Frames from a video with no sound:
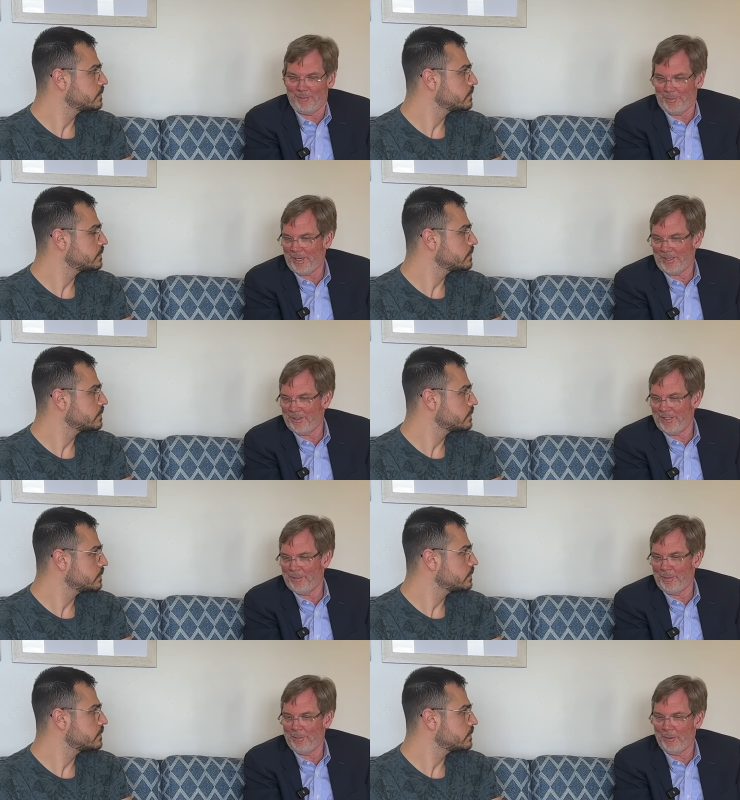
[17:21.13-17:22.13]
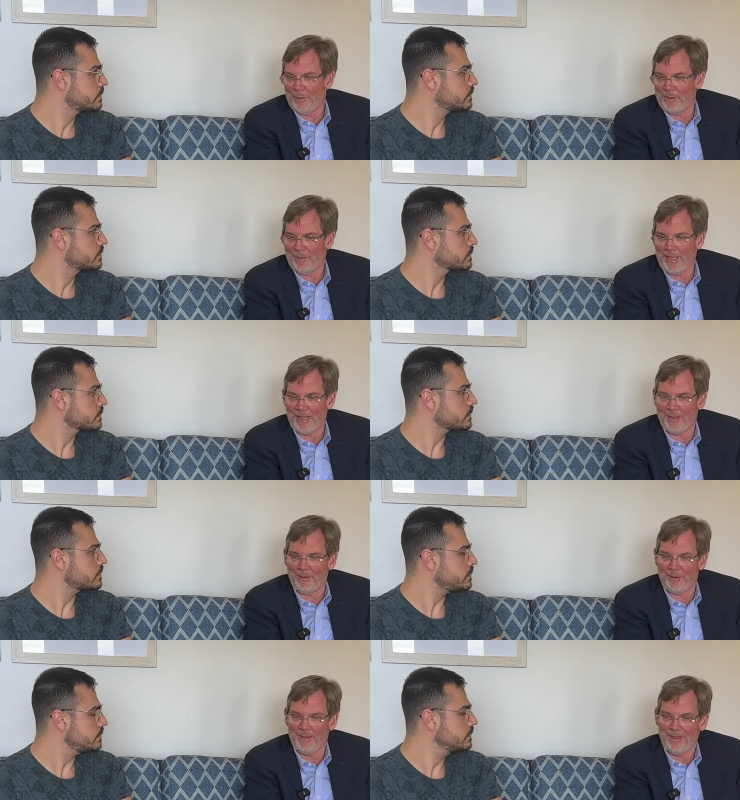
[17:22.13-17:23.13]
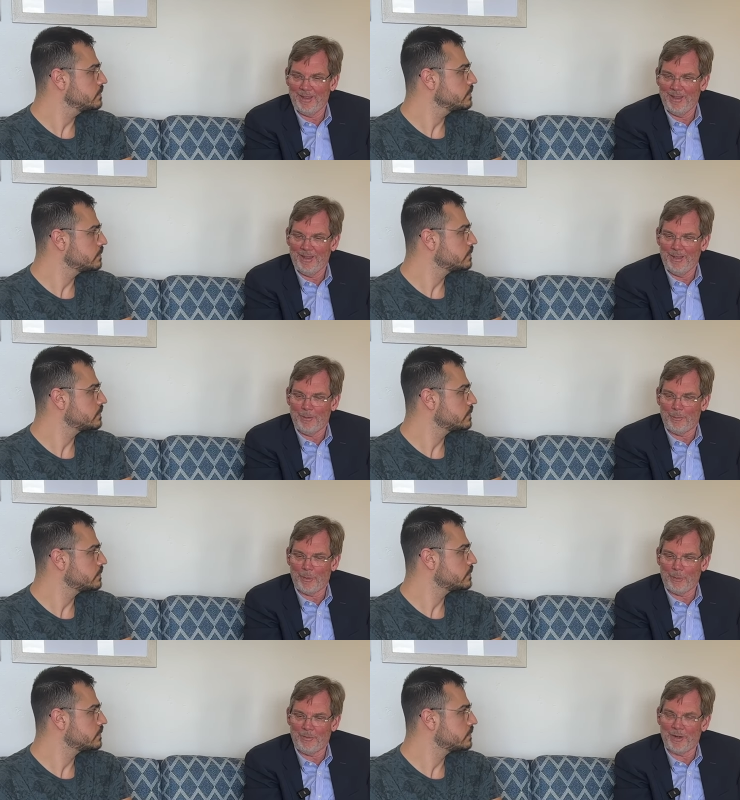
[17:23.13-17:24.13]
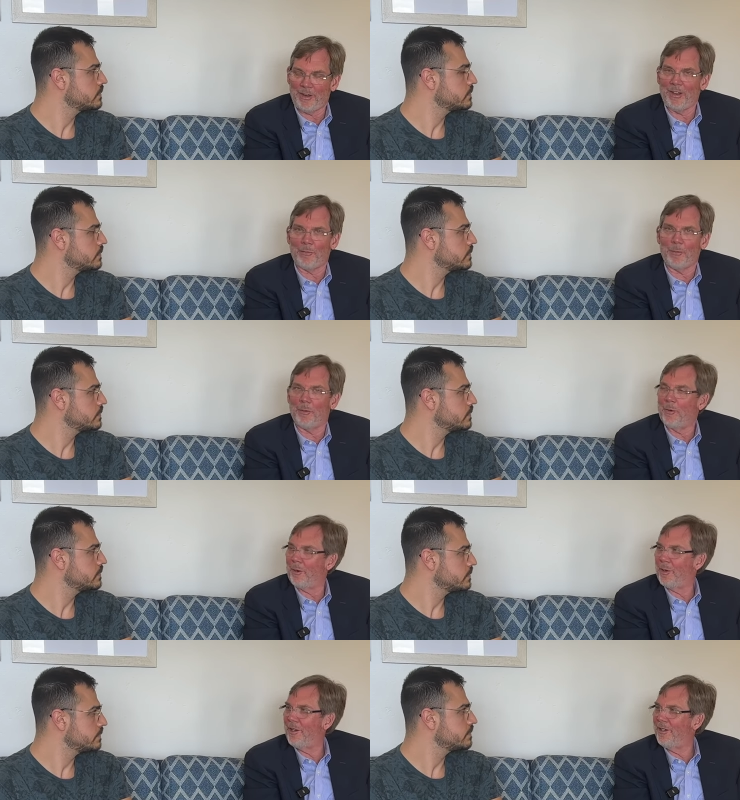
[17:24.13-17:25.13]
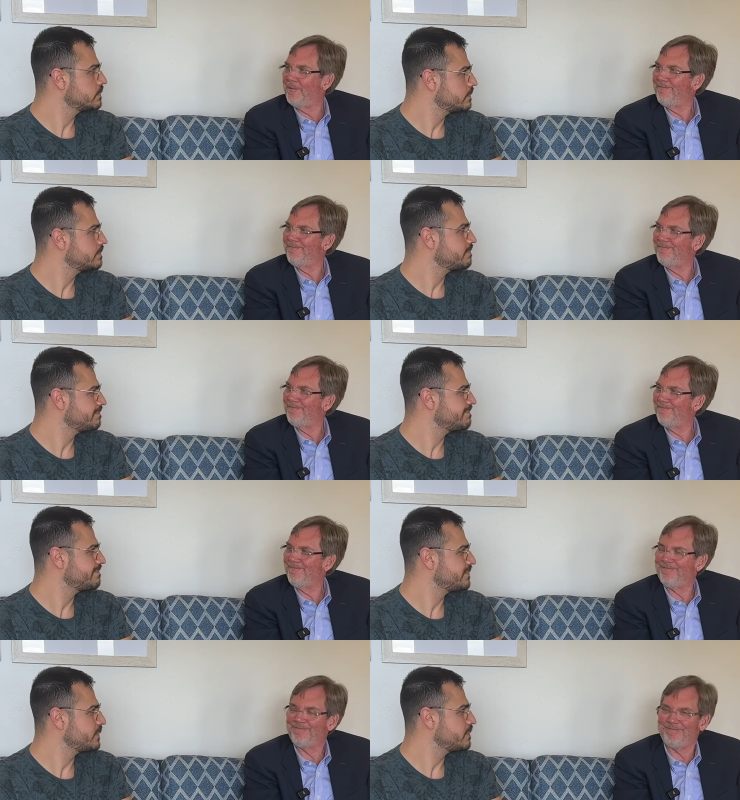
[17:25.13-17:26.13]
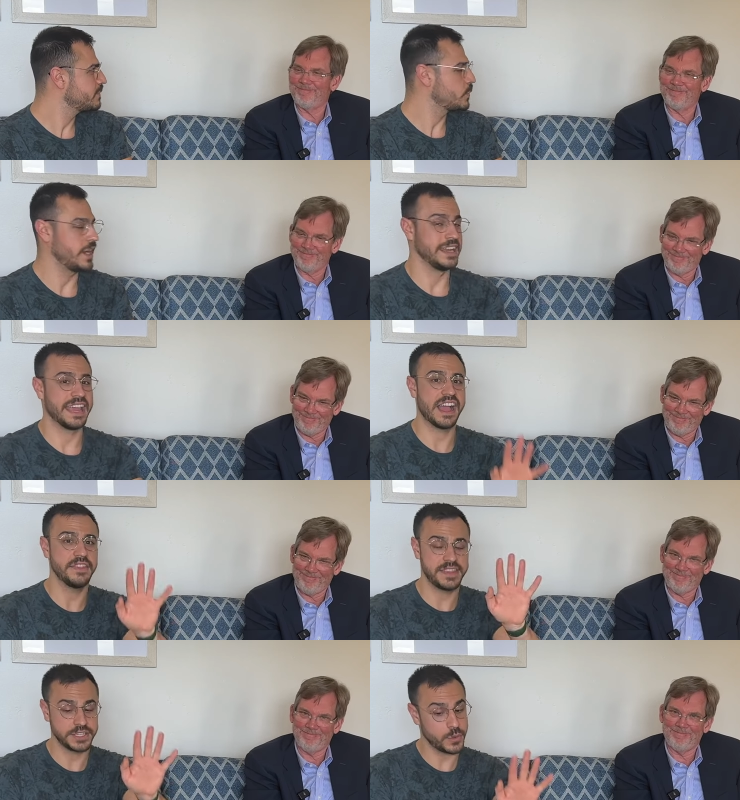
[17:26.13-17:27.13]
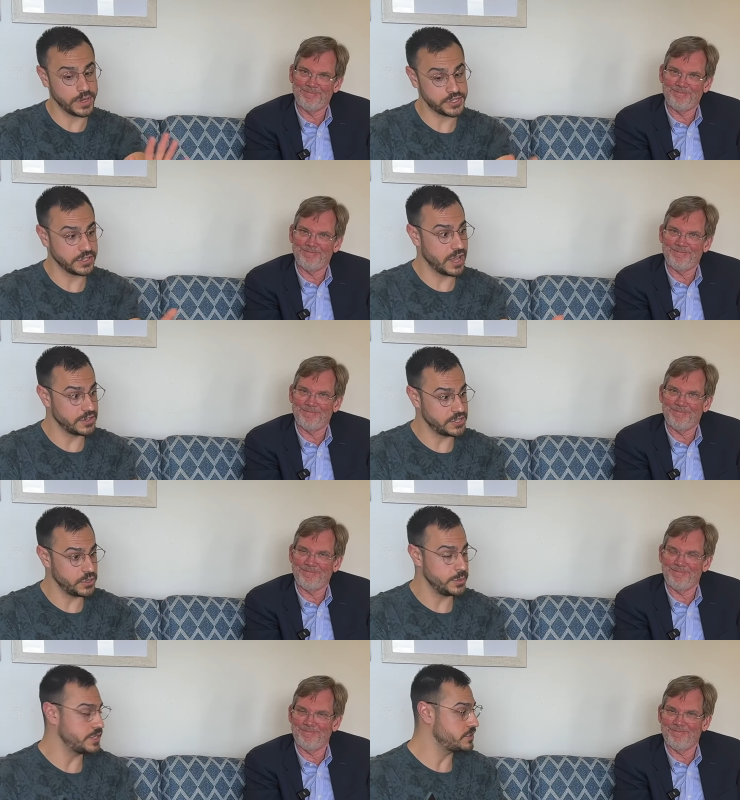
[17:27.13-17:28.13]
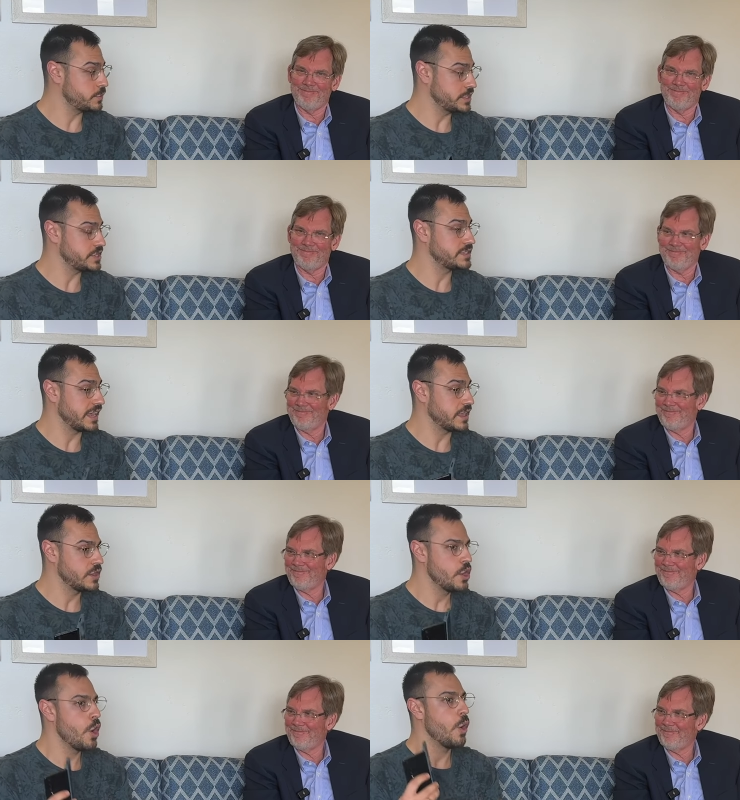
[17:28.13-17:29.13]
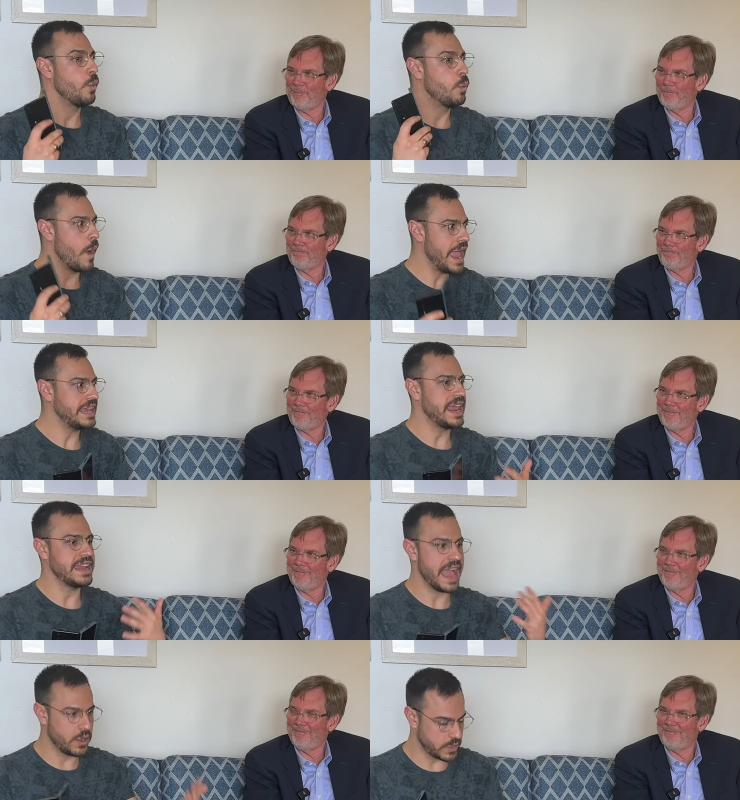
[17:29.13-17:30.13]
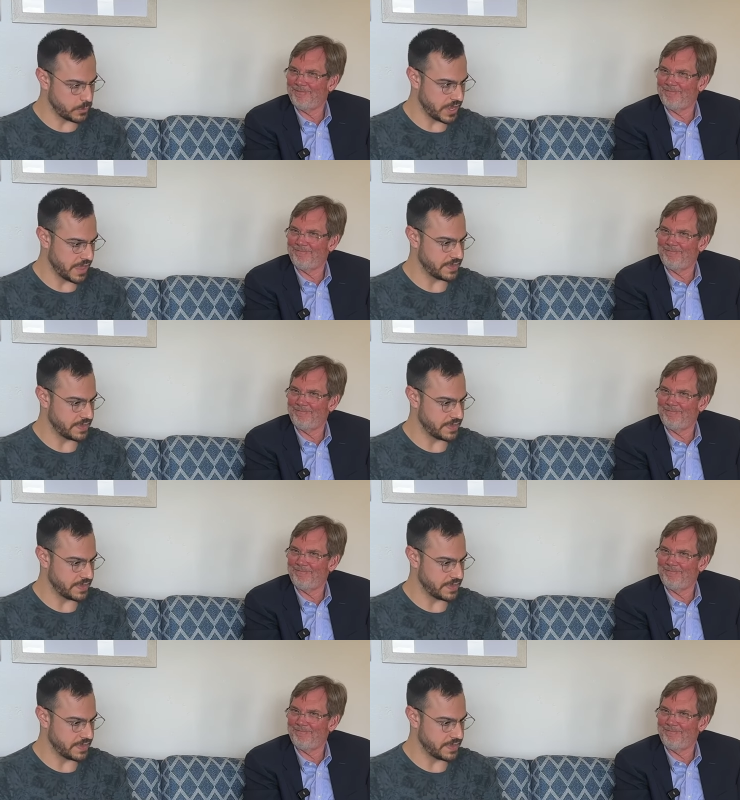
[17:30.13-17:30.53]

Speaker 1: talk to these people, we look at it, but we're very comfortable with where we are.
Speaker 2: Great. And I got this question a lot too, which, which is like, when and how can we get